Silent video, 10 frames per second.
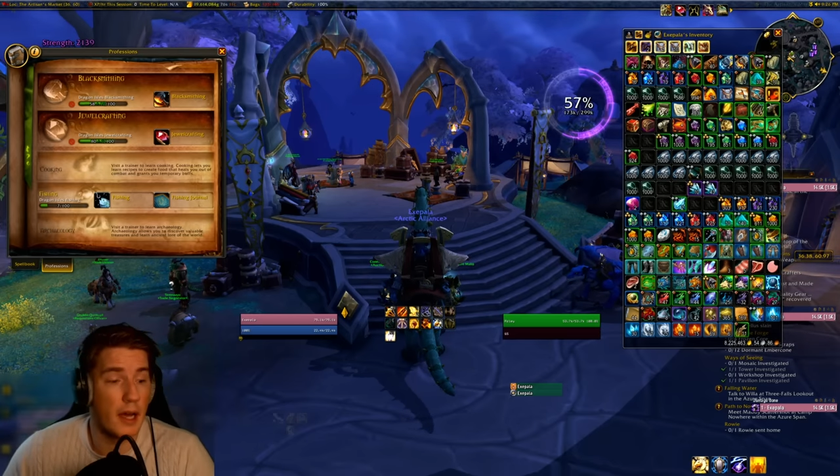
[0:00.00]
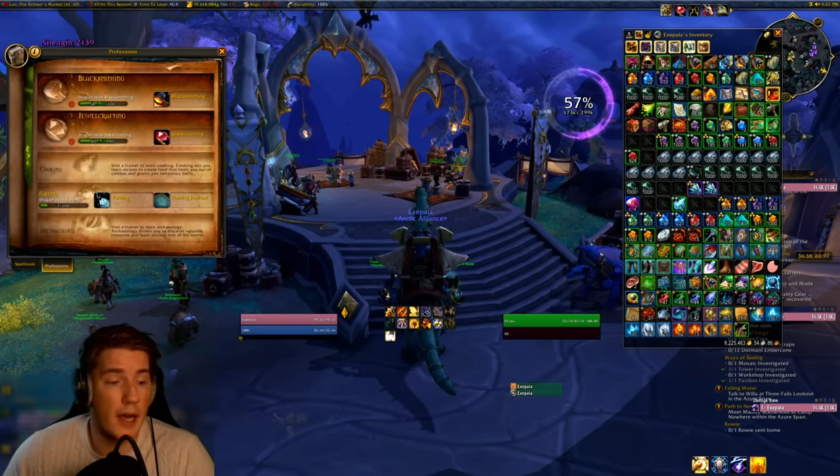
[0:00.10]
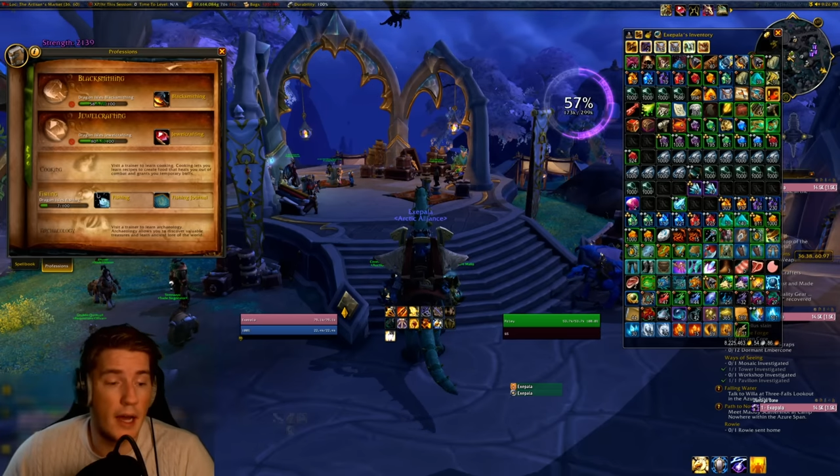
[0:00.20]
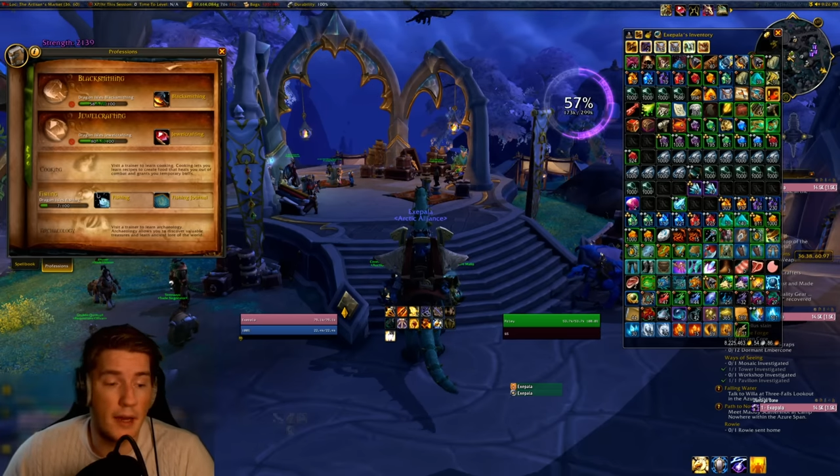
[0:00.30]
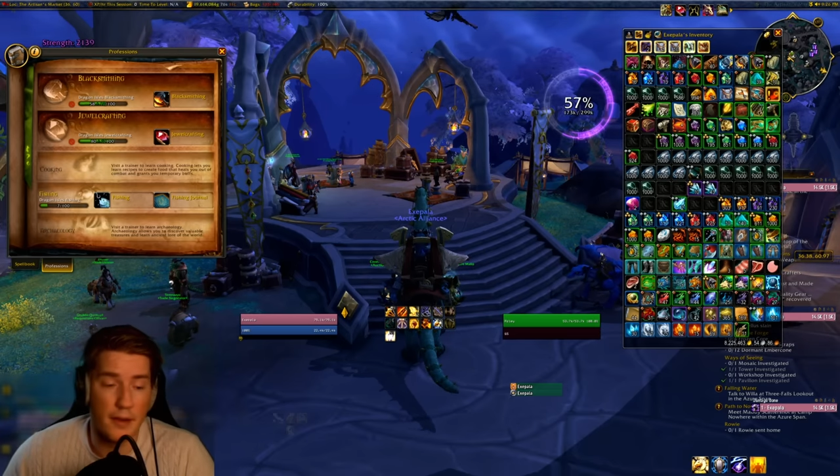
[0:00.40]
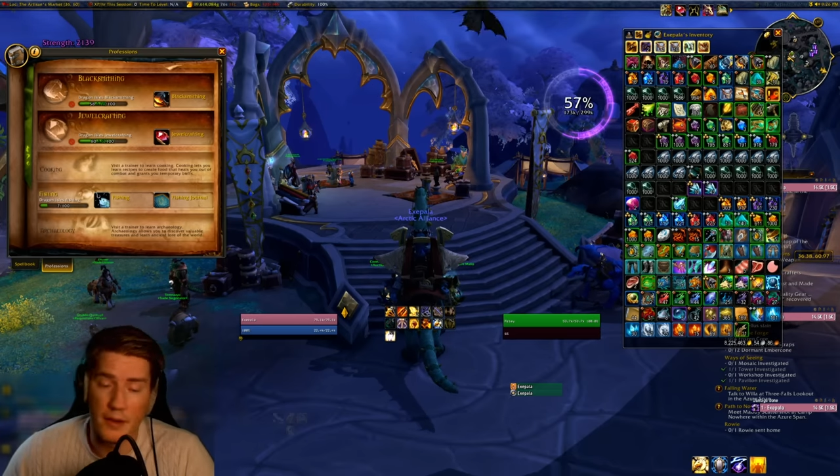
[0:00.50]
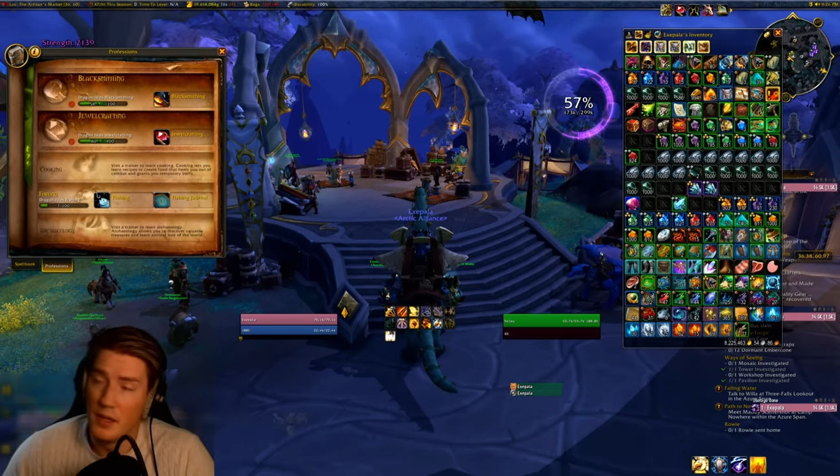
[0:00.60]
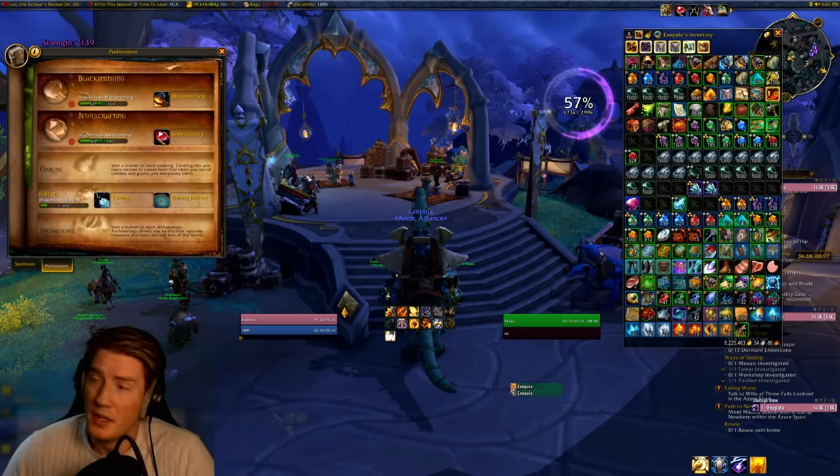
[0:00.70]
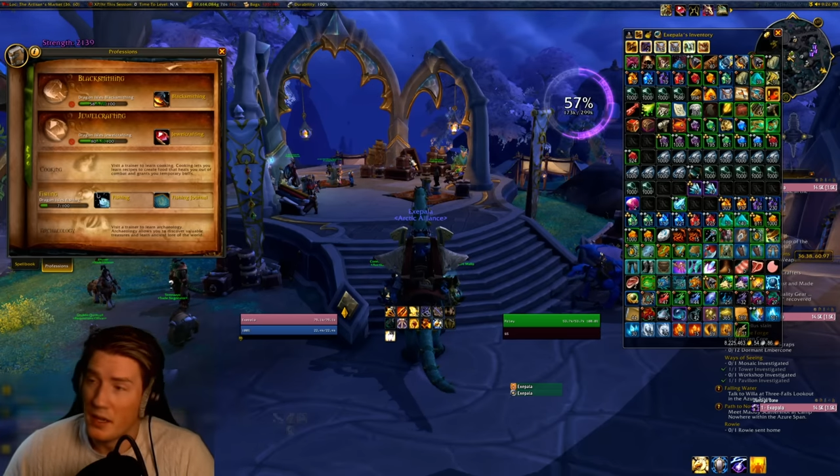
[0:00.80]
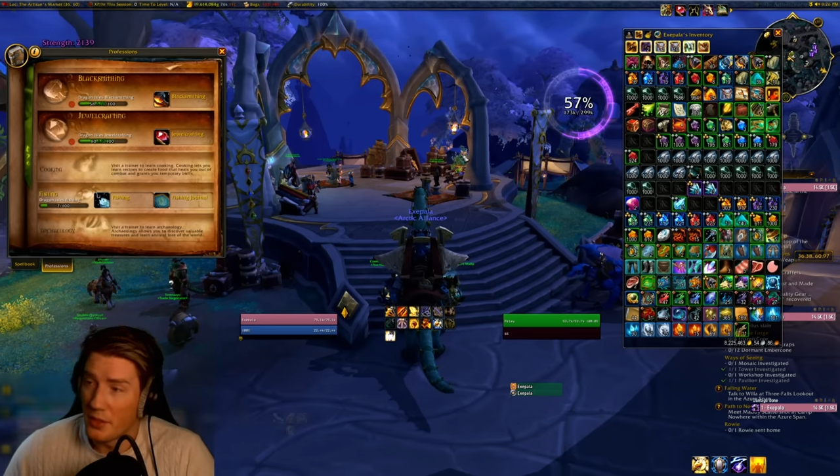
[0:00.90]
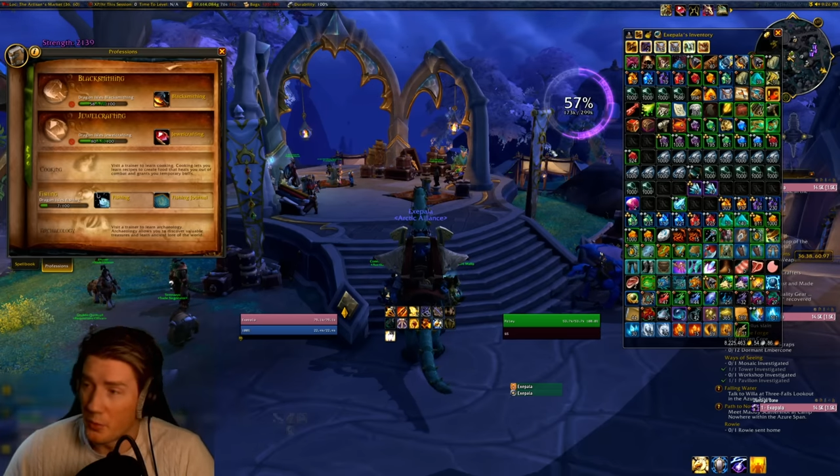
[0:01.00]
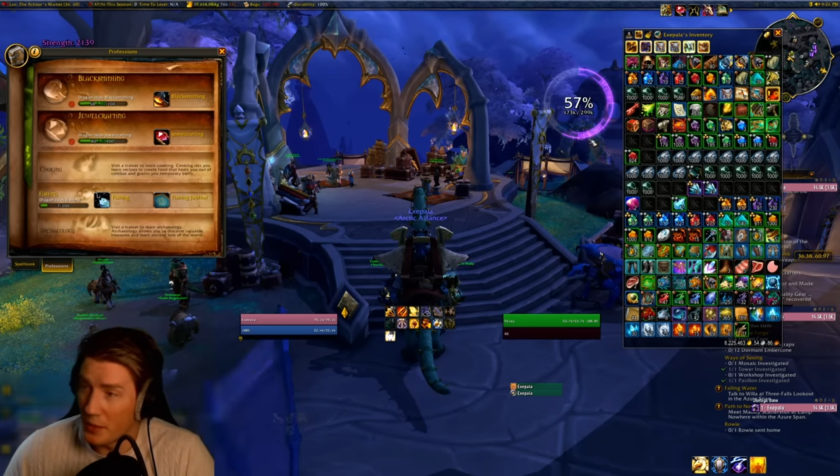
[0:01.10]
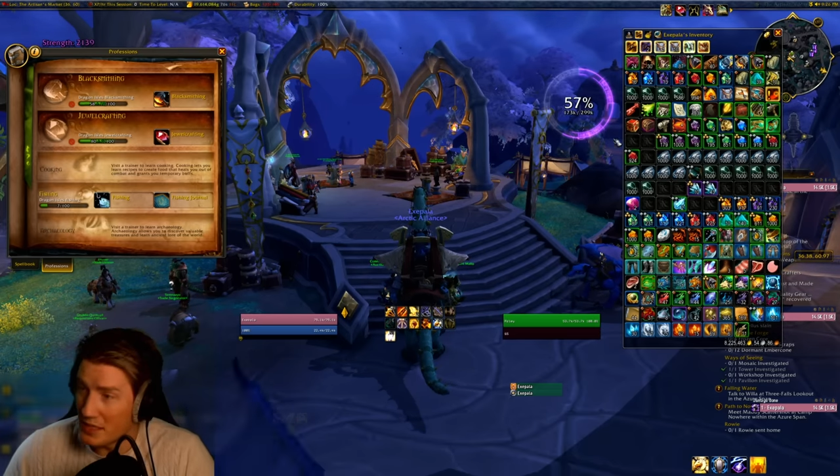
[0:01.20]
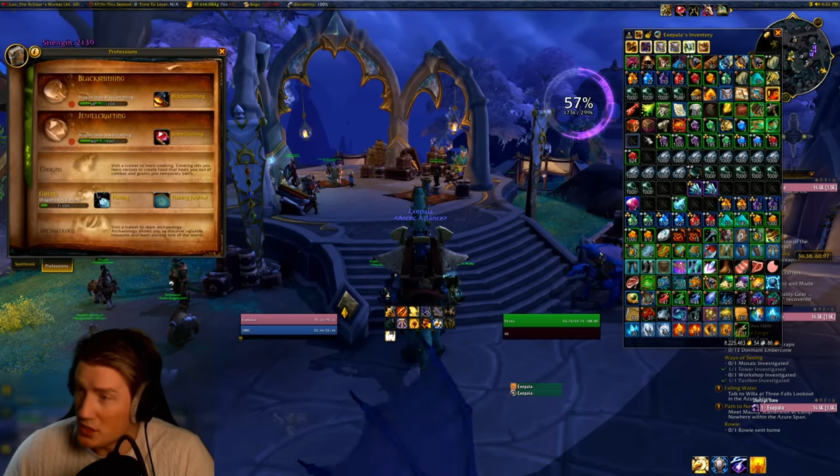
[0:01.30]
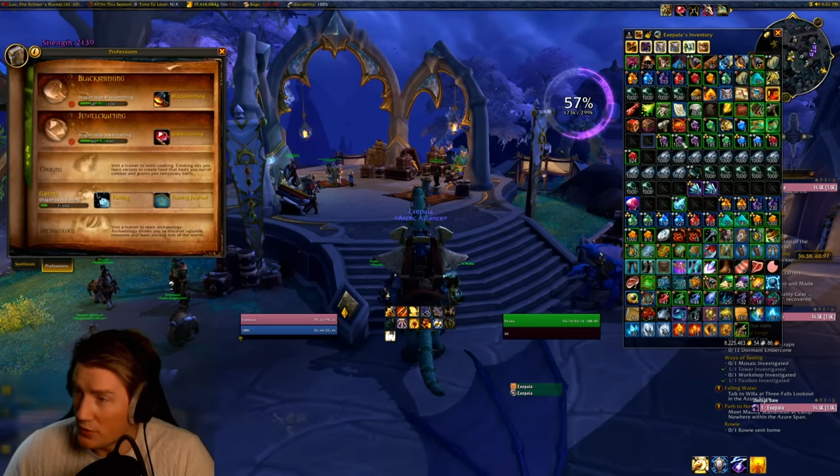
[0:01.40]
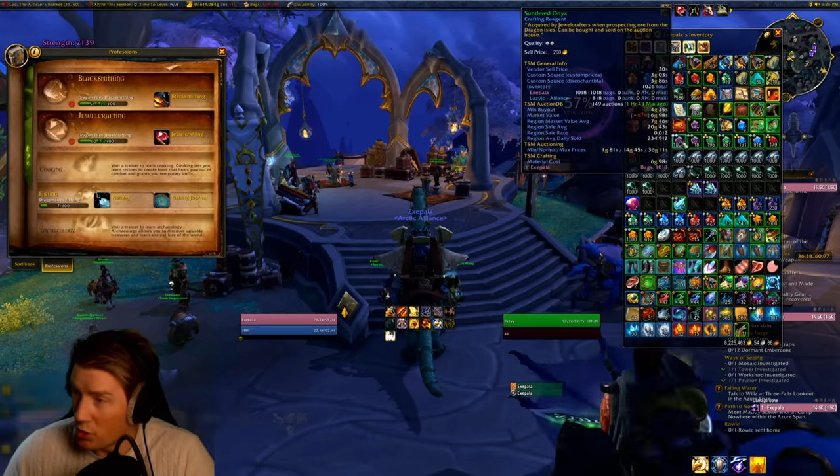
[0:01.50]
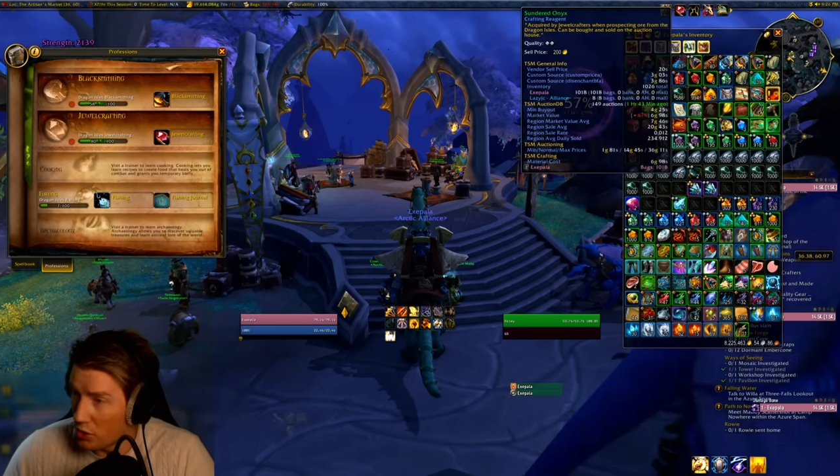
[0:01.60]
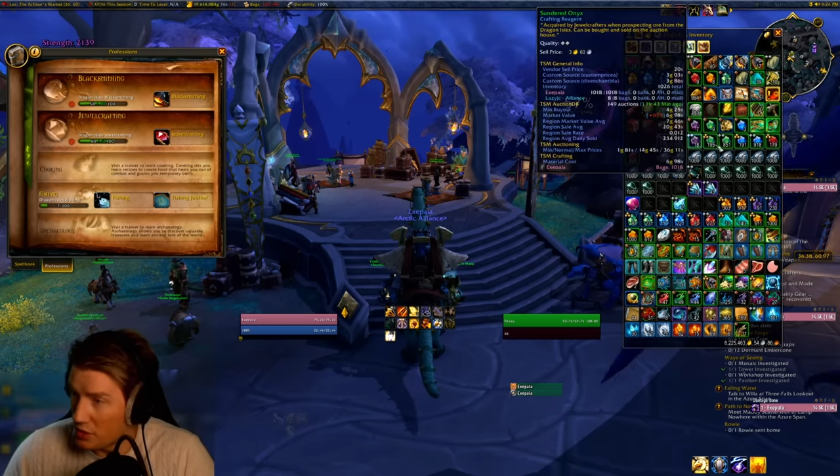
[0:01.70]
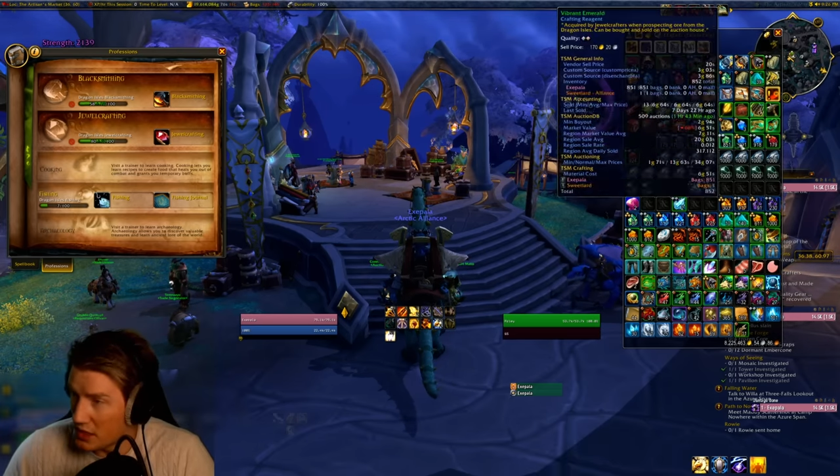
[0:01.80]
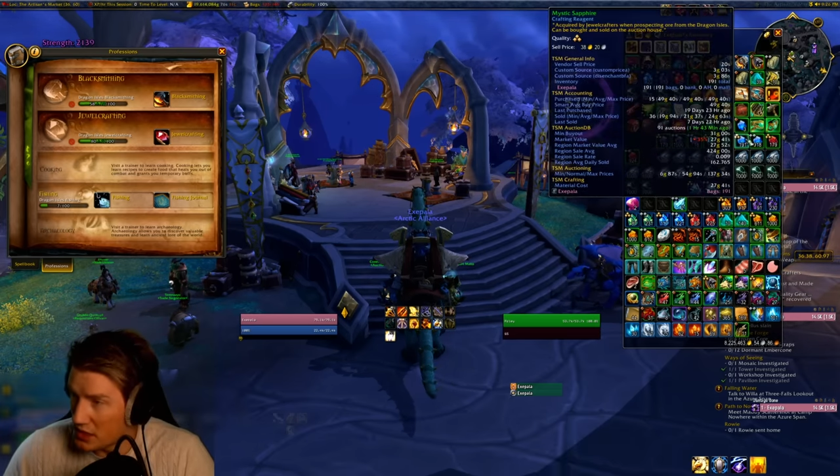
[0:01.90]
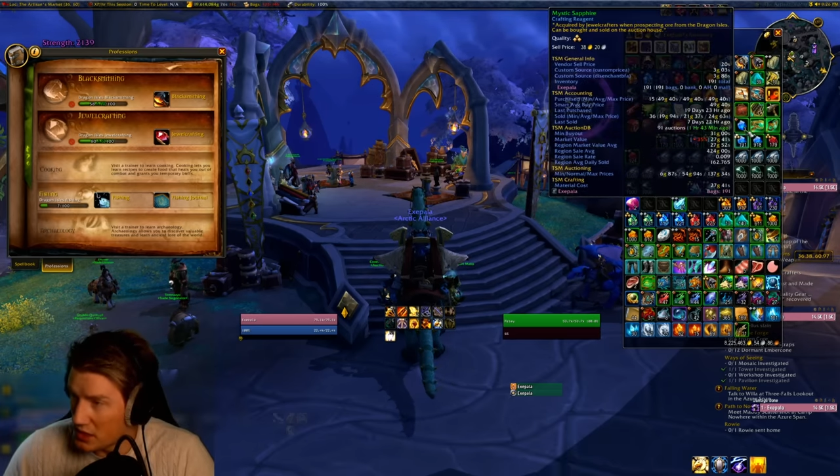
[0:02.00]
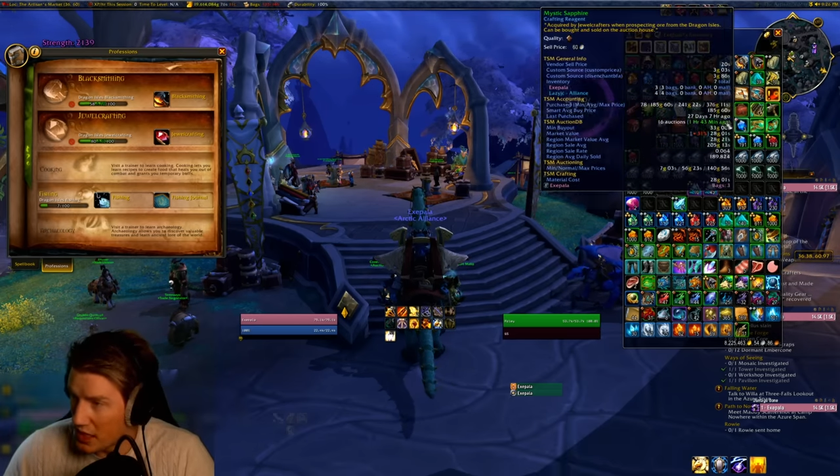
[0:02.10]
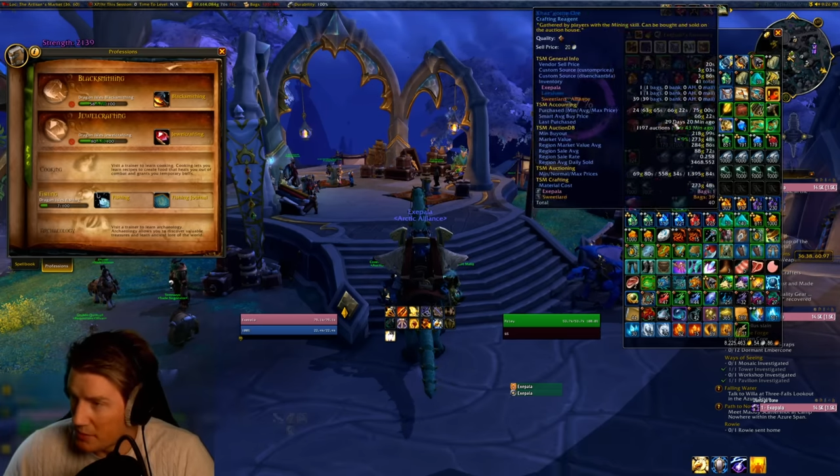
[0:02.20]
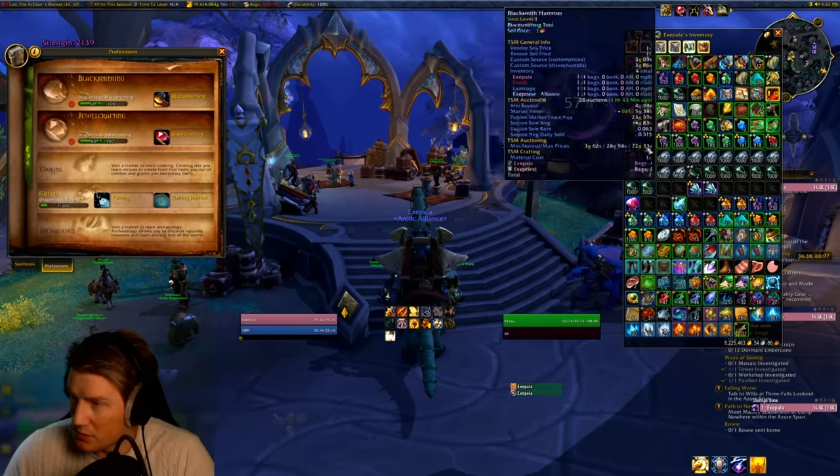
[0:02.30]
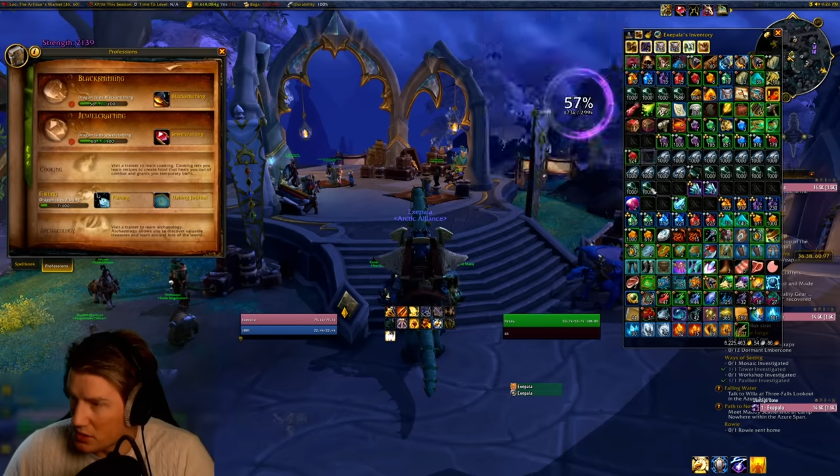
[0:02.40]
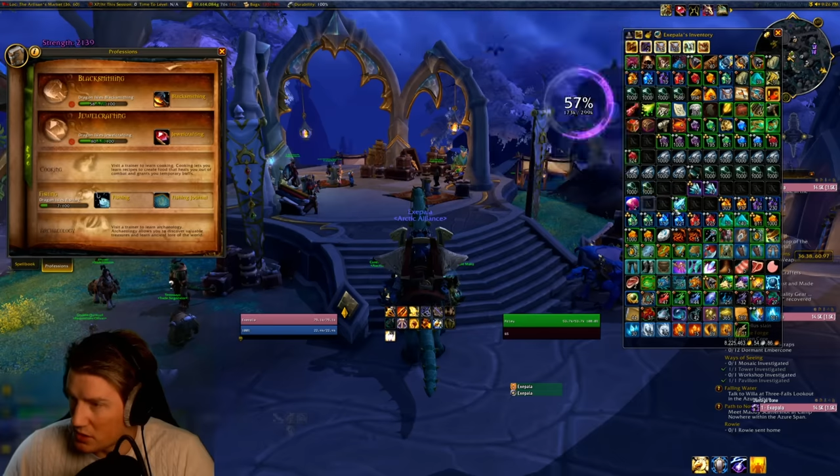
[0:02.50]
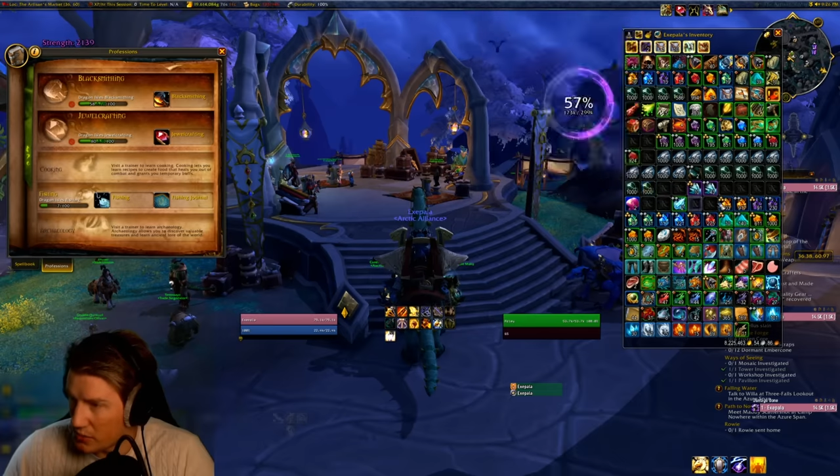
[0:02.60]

And the rest of all of these gems,